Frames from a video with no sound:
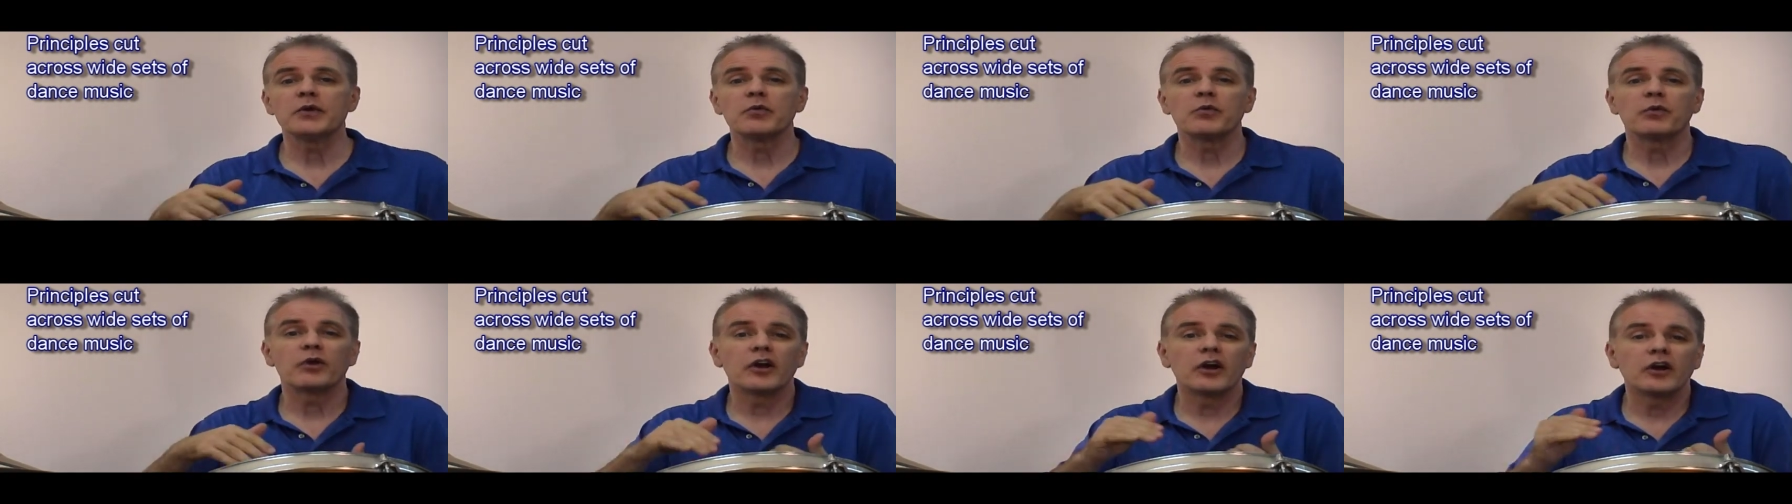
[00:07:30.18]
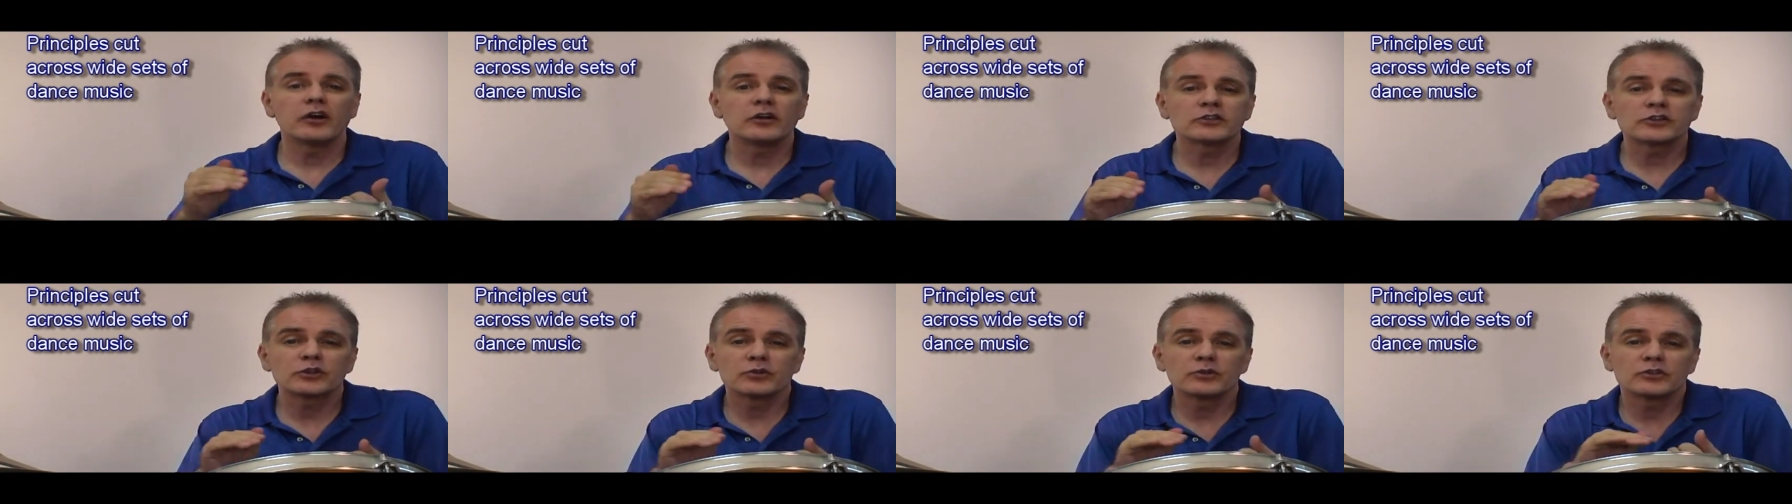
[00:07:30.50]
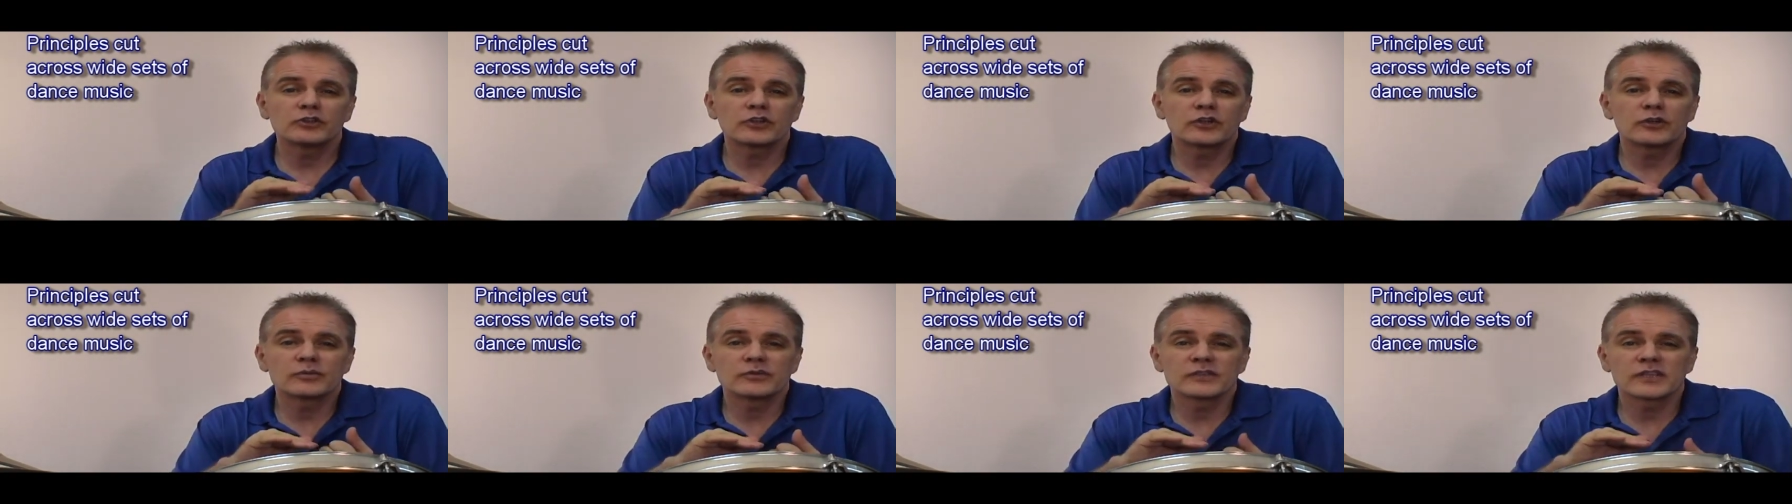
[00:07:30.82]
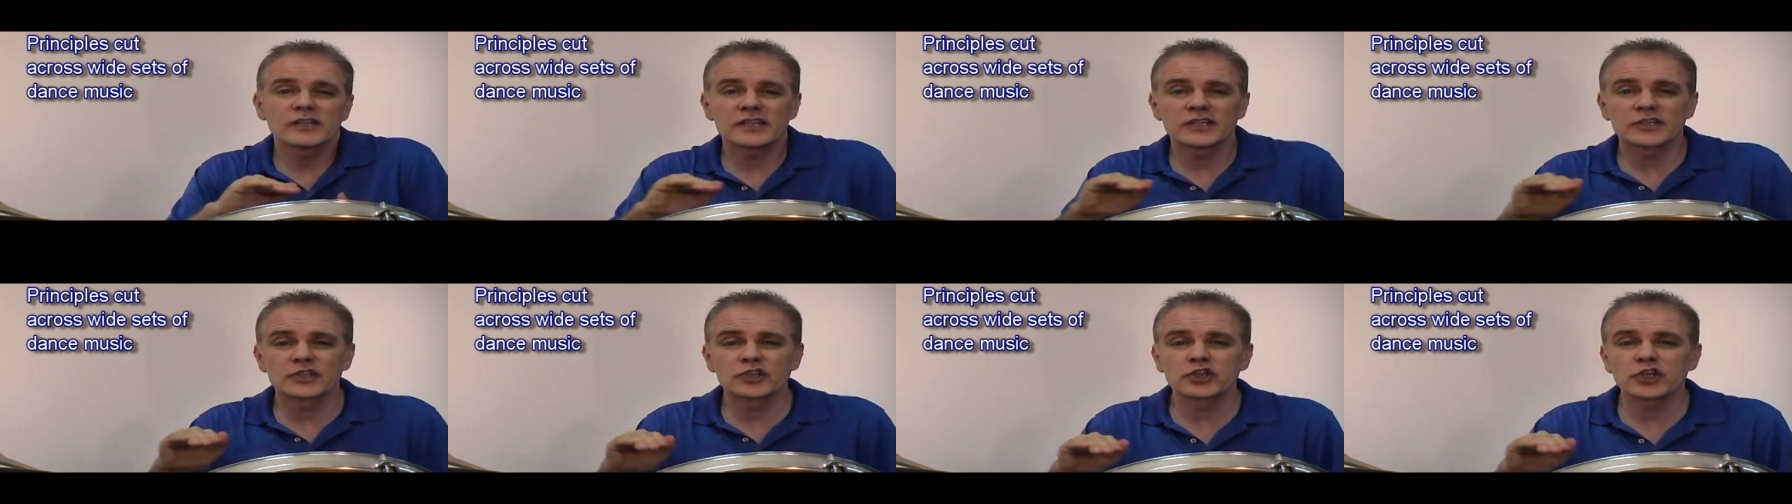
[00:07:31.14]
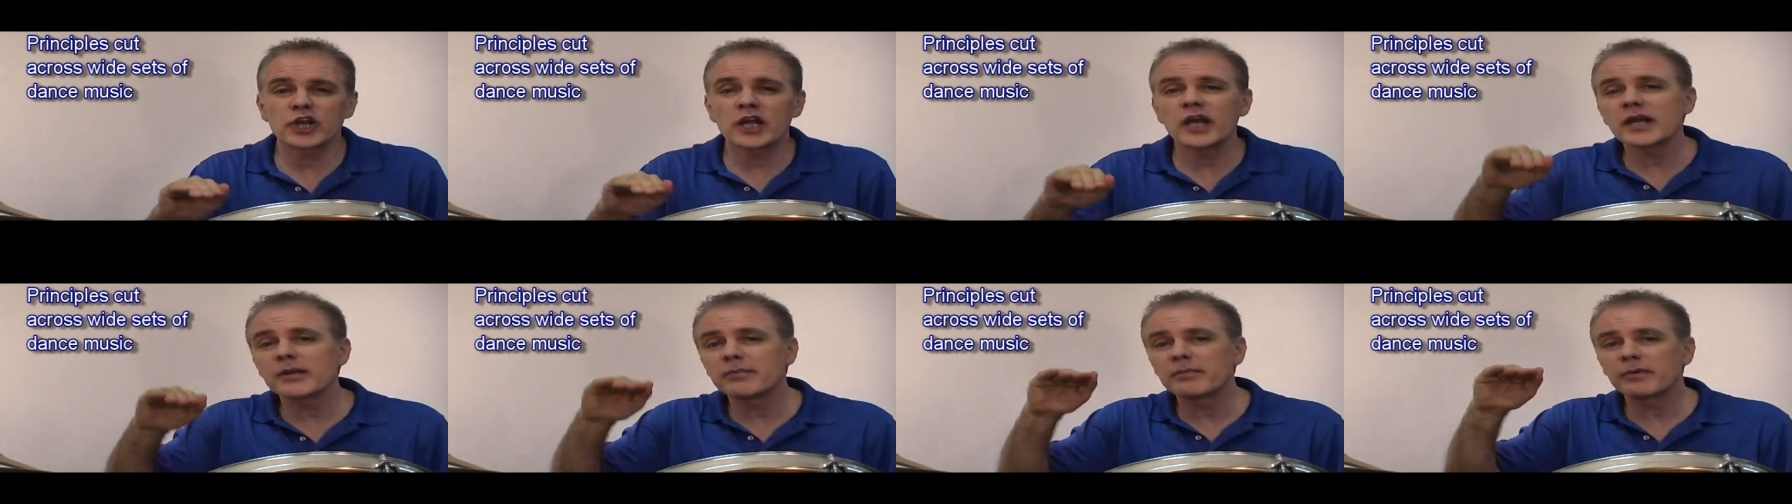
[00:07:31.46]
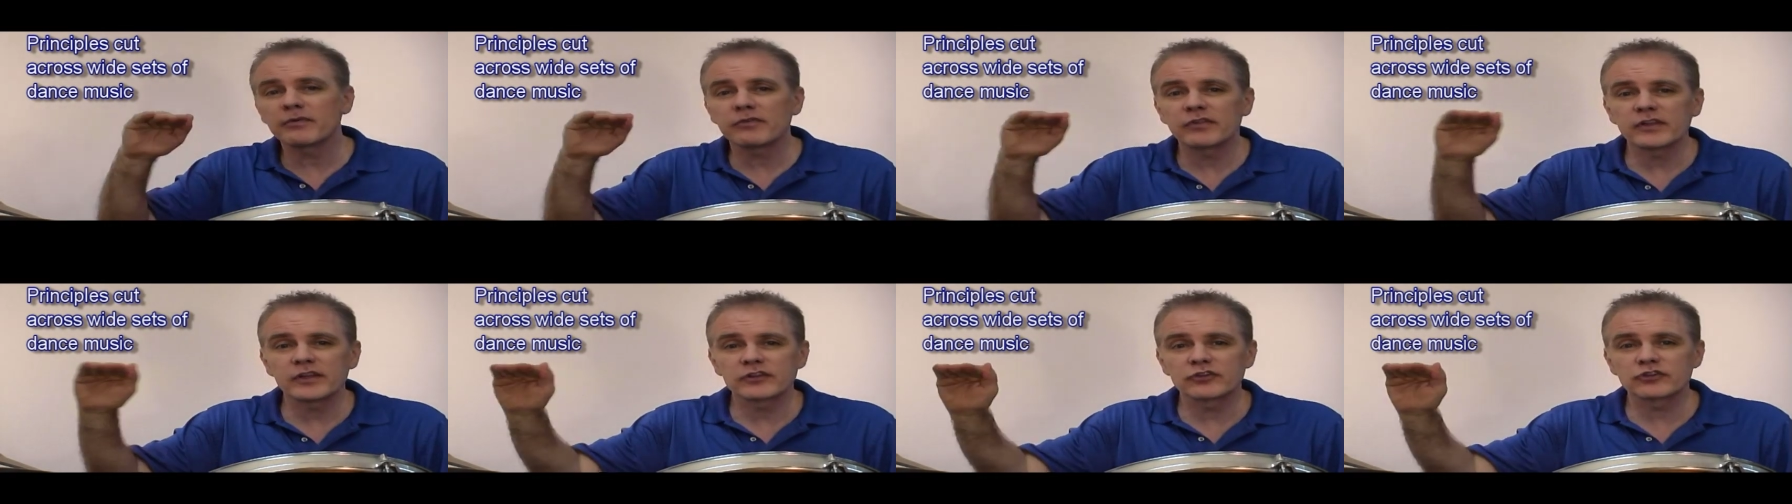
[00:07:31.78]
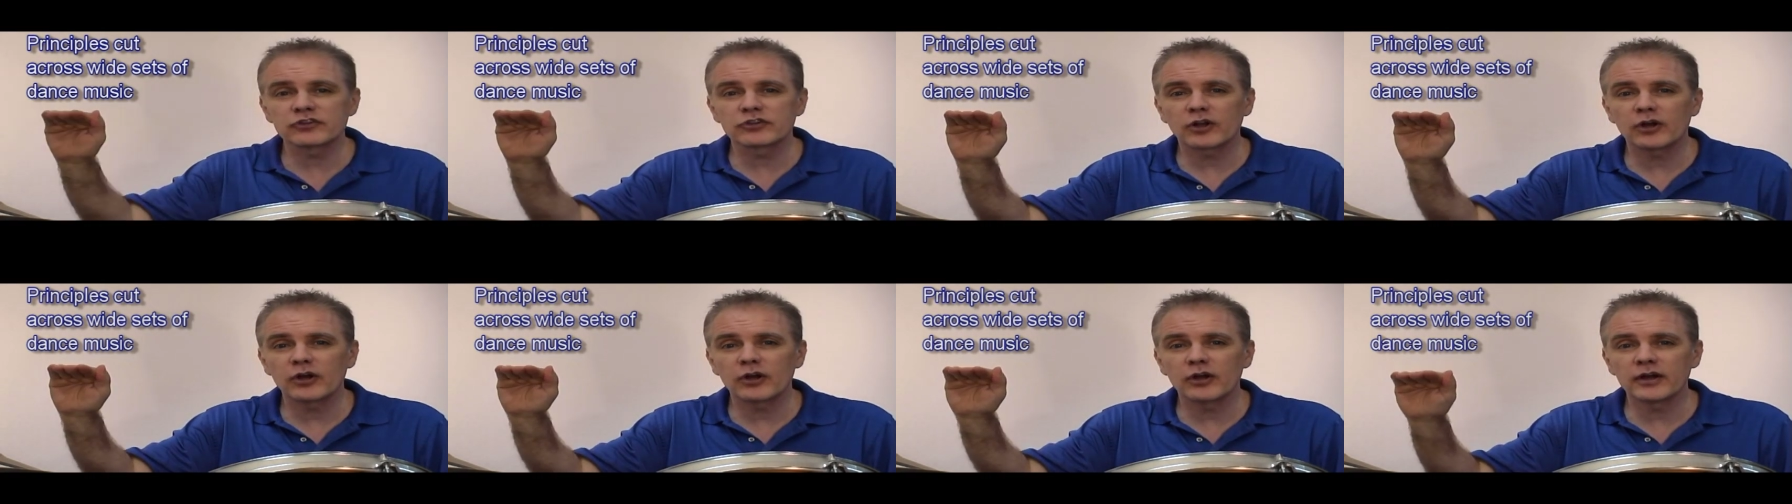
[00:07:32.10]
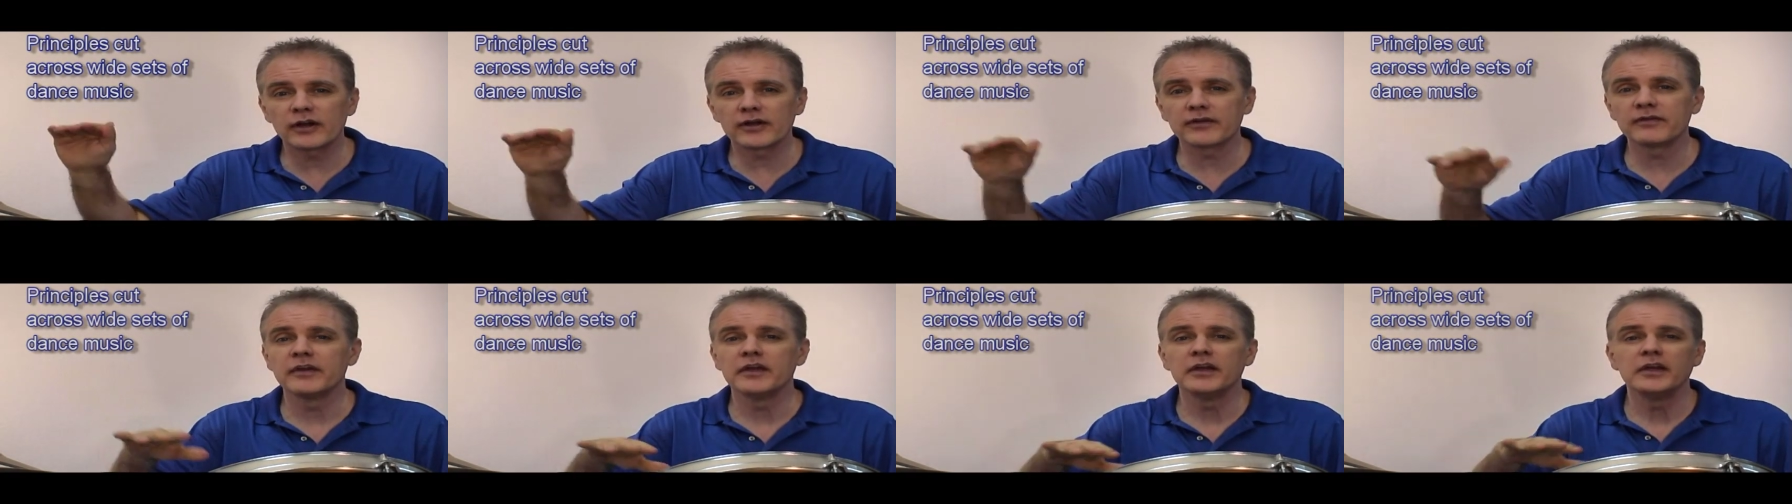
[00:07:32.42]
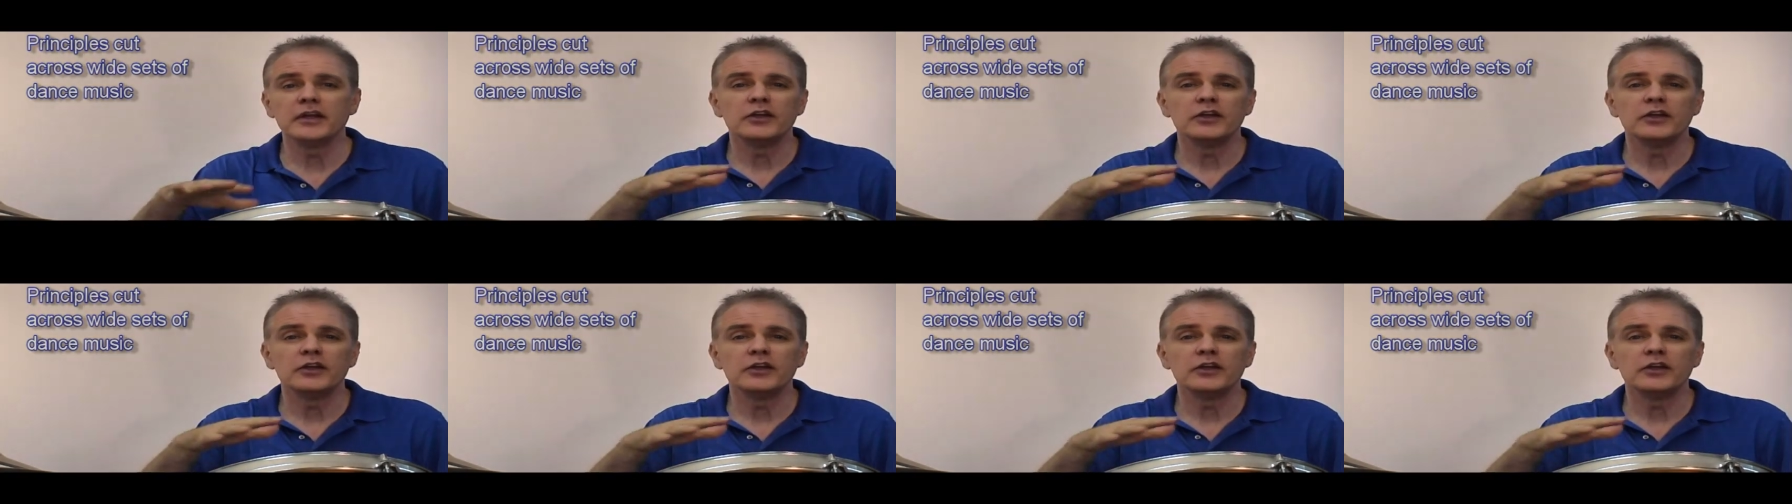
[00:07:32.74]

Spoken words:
We also, in terms of the shape of this song,